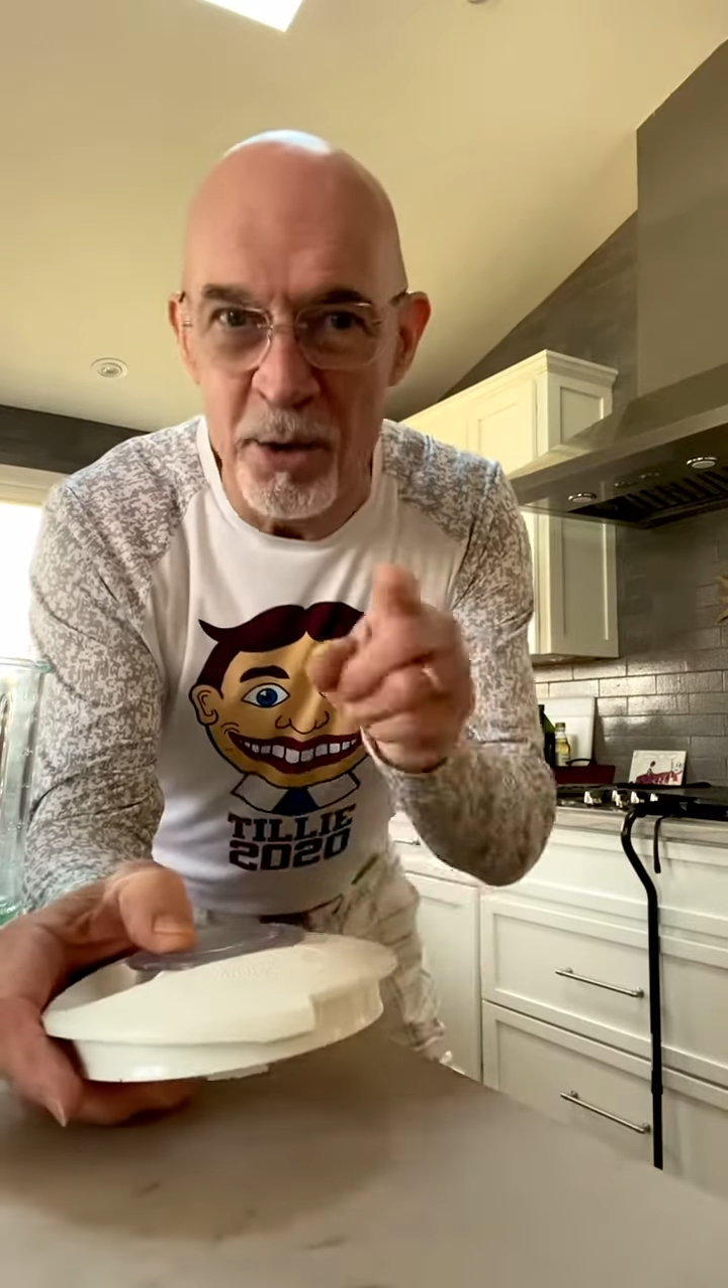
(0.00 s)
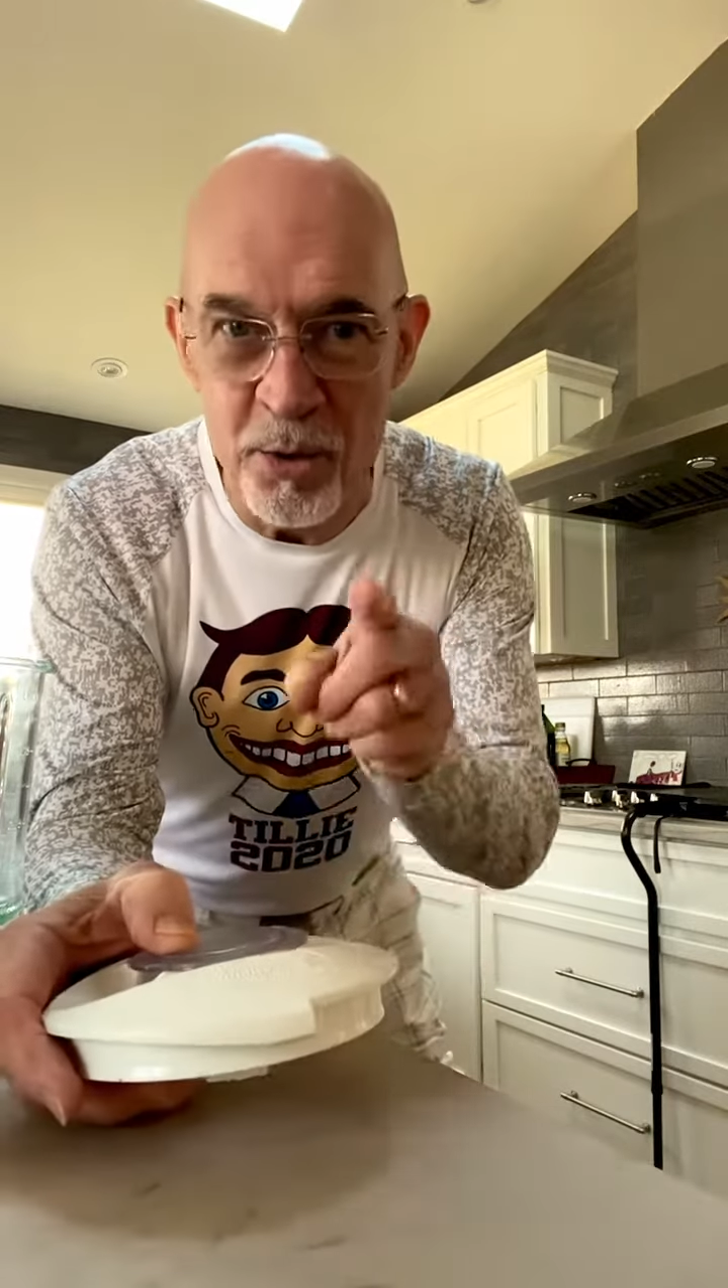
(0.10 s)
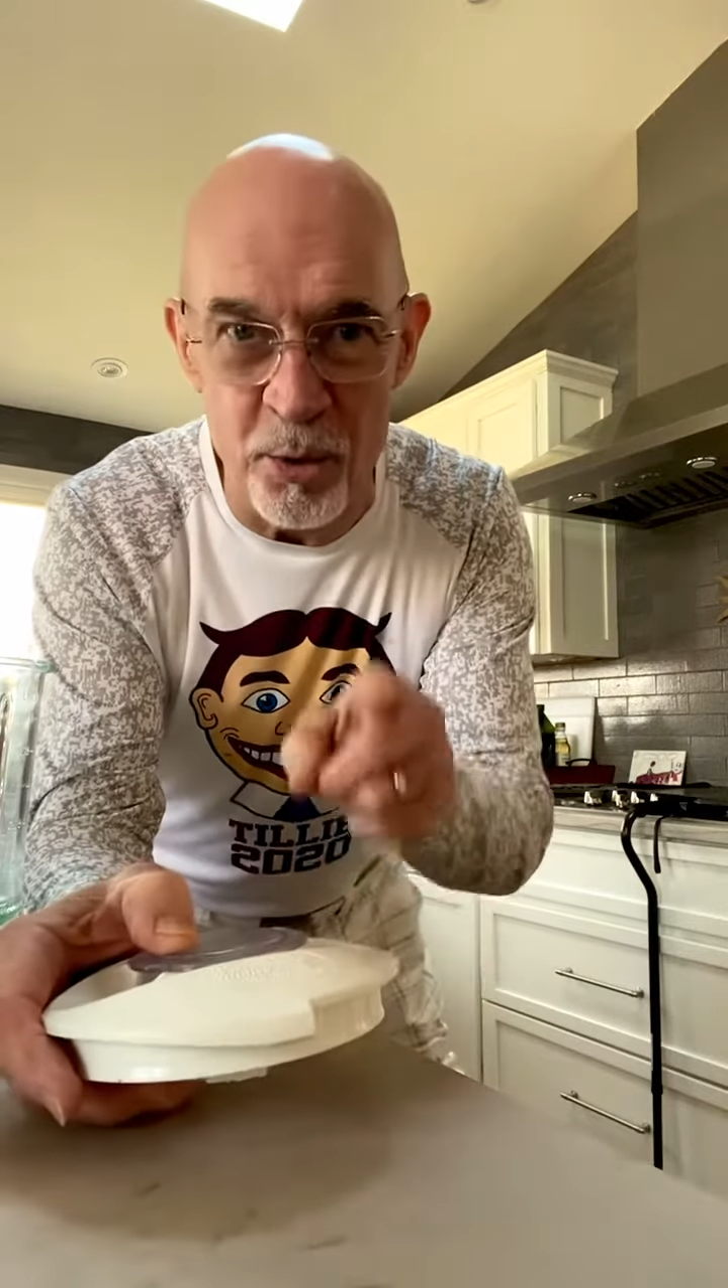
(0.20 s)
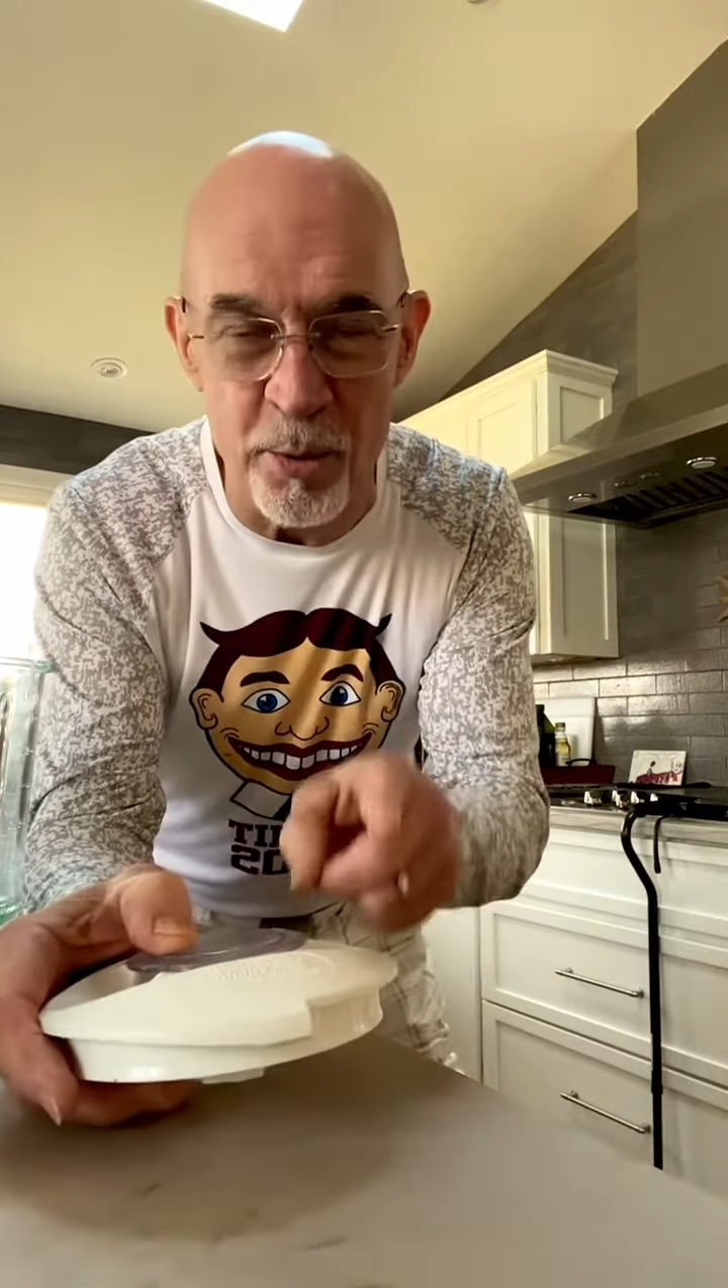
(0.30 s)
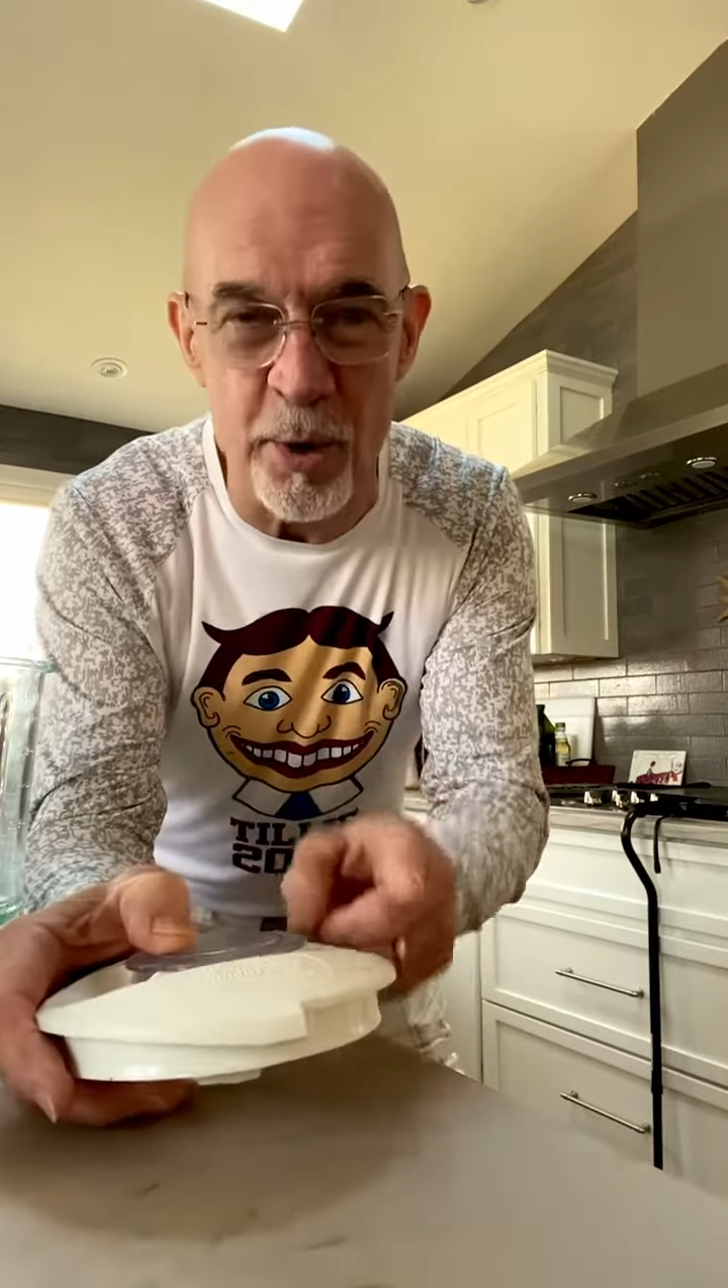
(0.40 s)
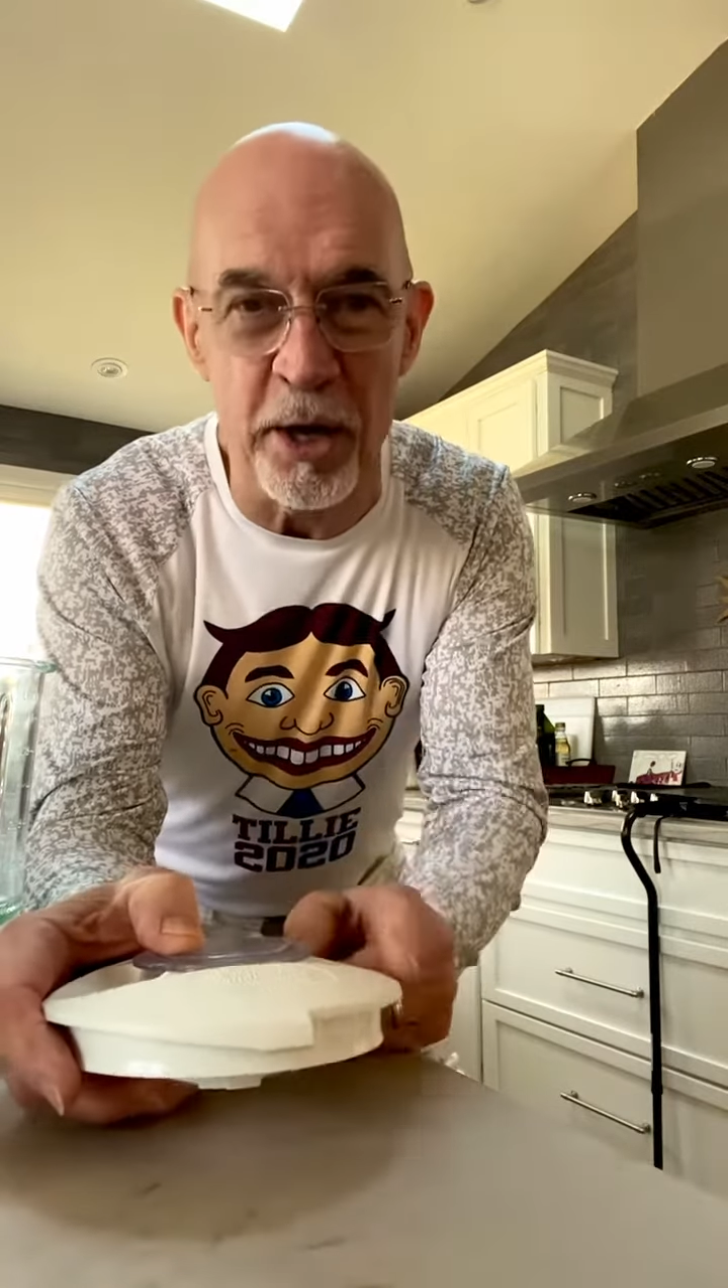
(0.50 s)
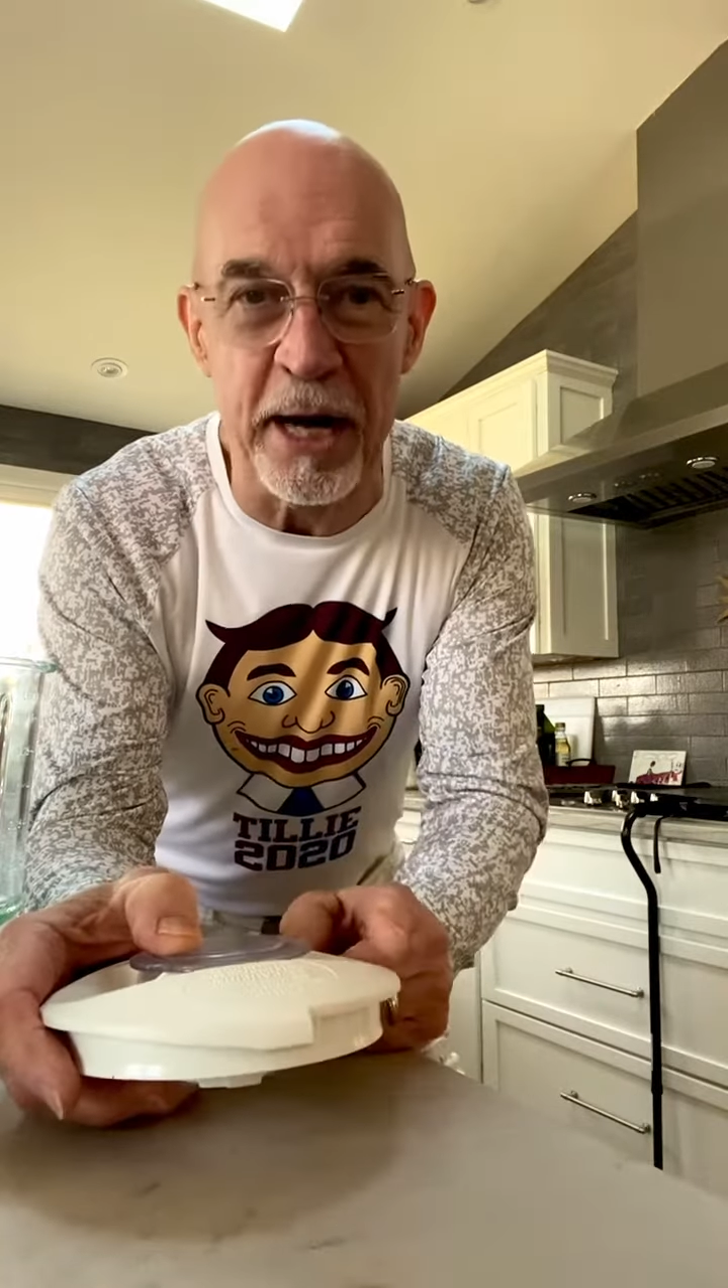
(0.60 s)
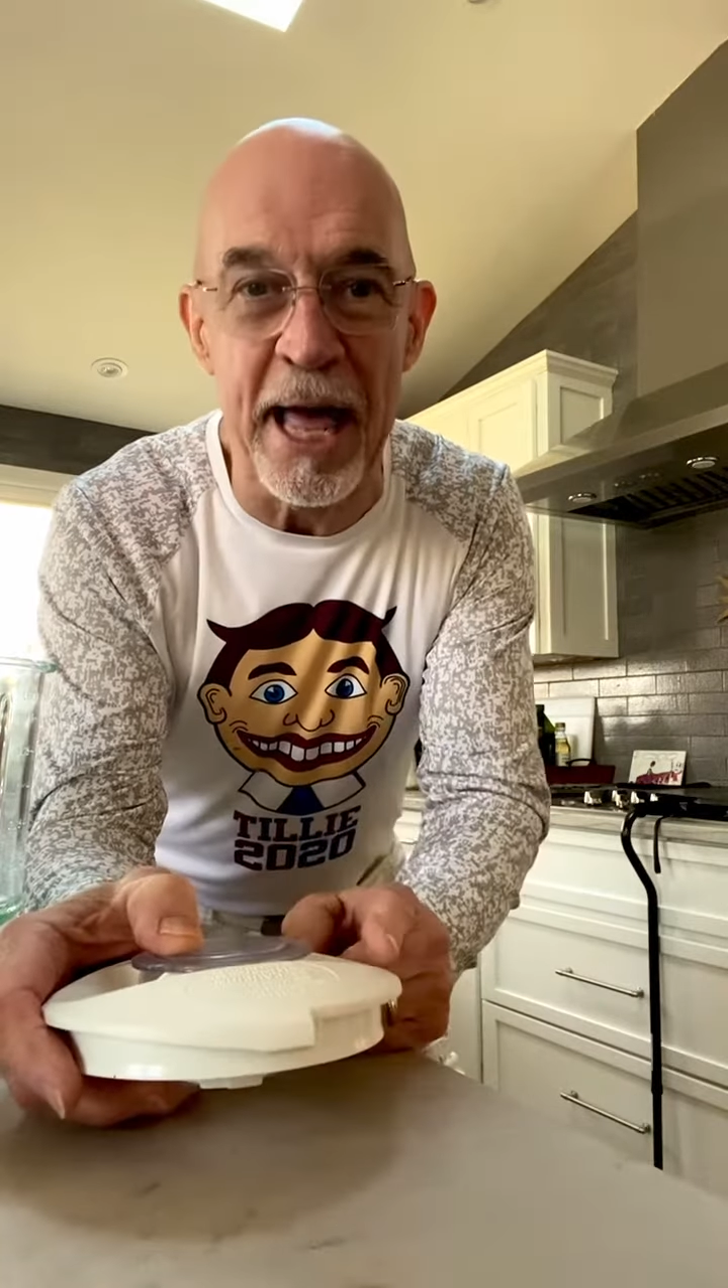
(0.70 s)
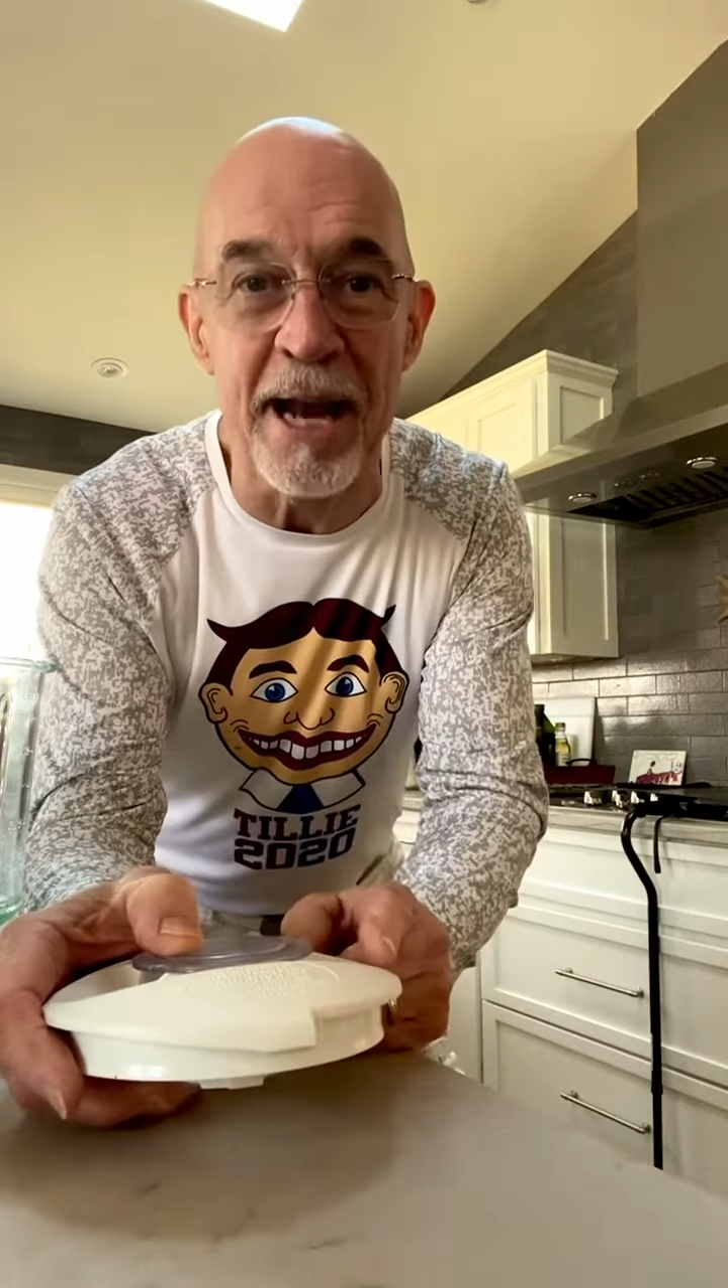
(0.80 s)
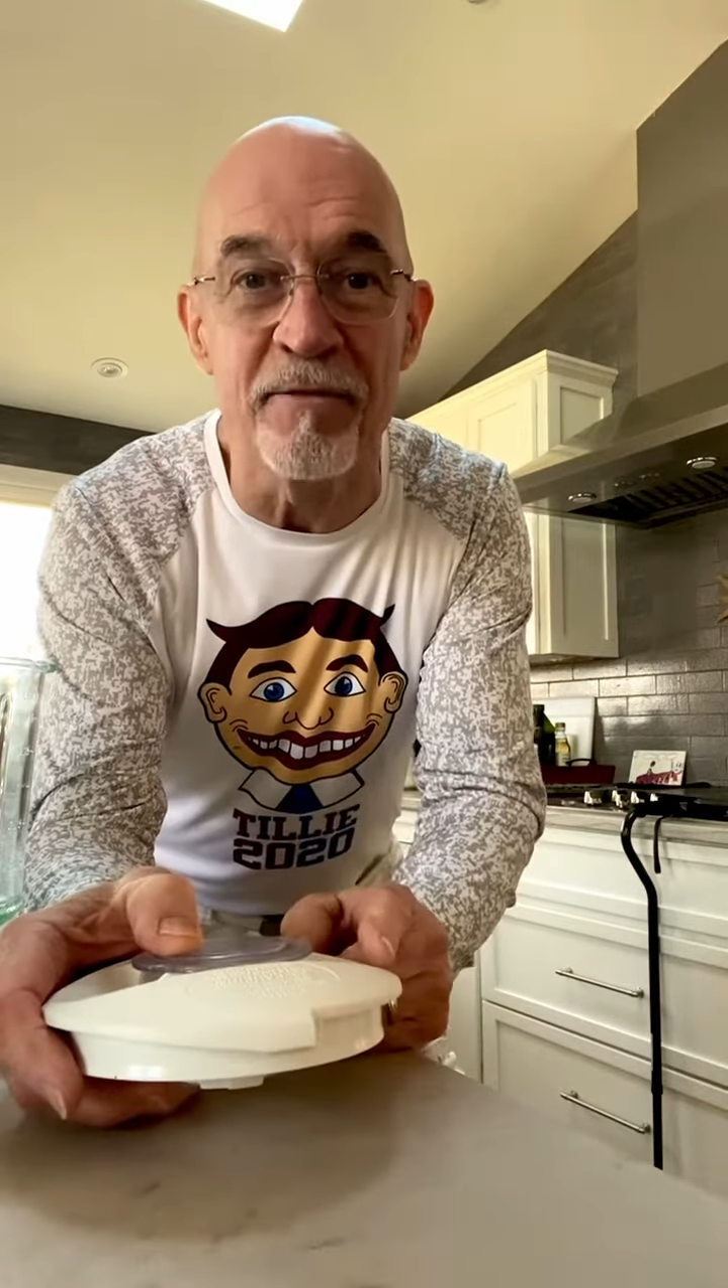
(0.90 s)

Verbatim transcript: Do the work ahead